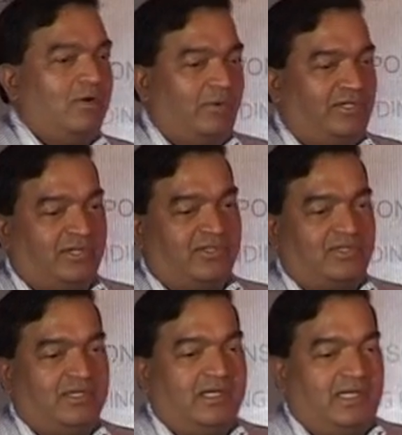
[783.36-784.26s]
which
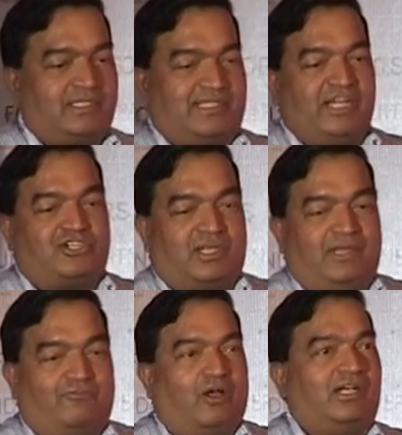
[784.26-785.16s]
is essentially
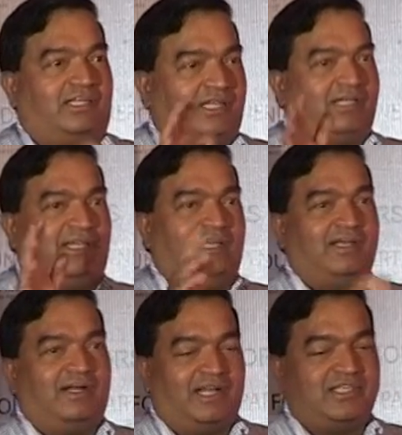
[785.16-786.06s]
volatility,
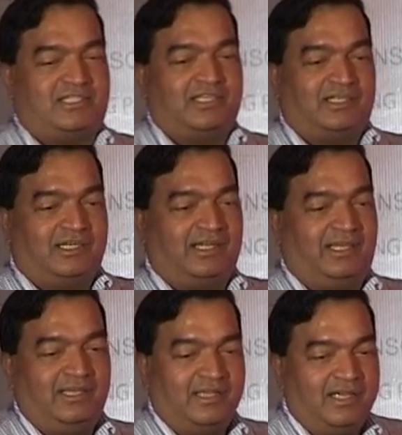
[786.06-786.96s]

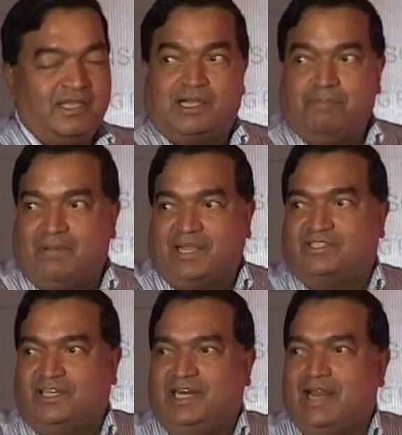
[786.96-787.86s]
uncertainty,
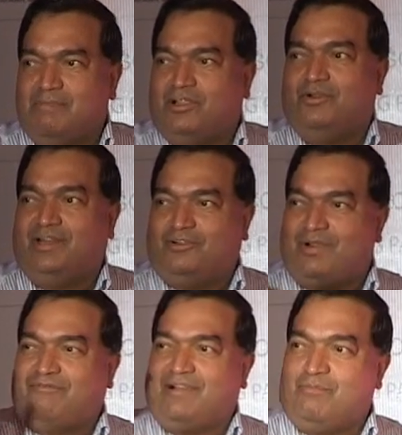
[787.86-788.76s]
complexity, and ambiguity. Do I
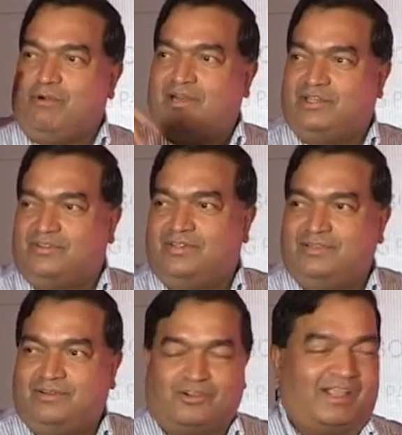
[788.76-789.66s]
have 5 more minutes?
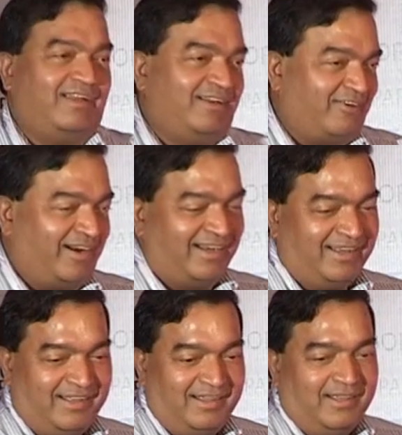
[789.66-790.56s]
Okay, great.
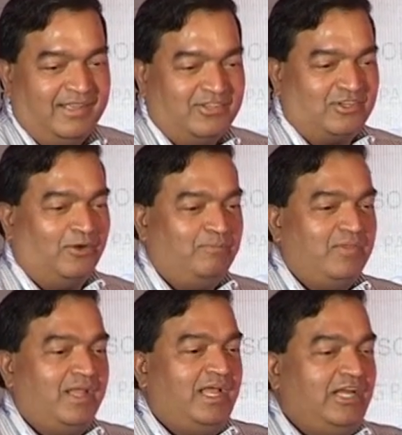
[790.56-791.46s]
So,
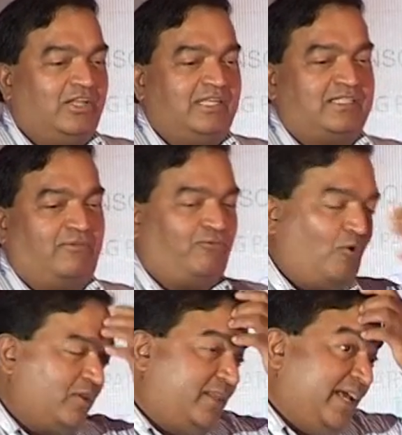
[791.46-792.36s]
these are the
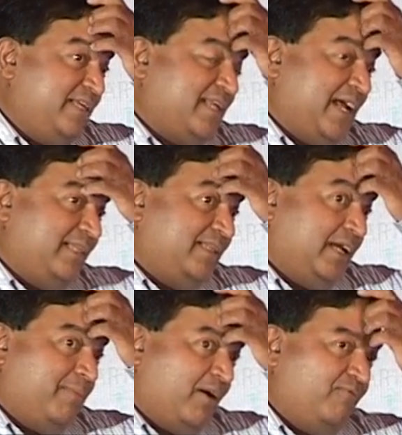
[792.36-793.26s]
4 things that I think
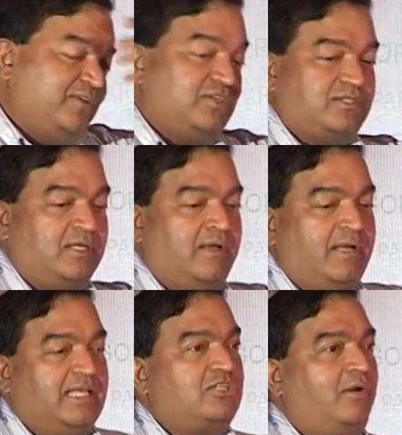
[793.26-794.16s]
about, which is
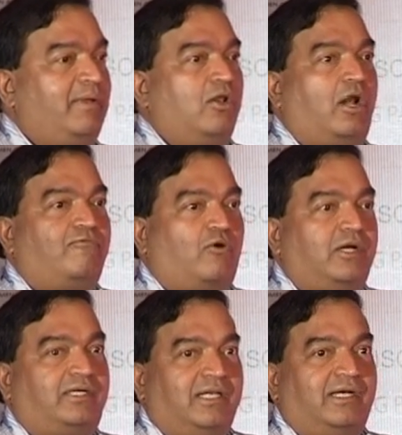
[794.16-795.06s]
there's going to be a lot of
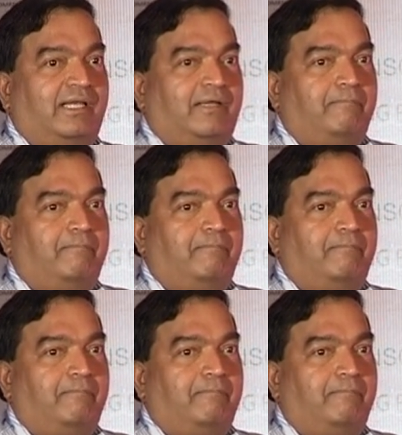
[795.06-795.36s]
volatility,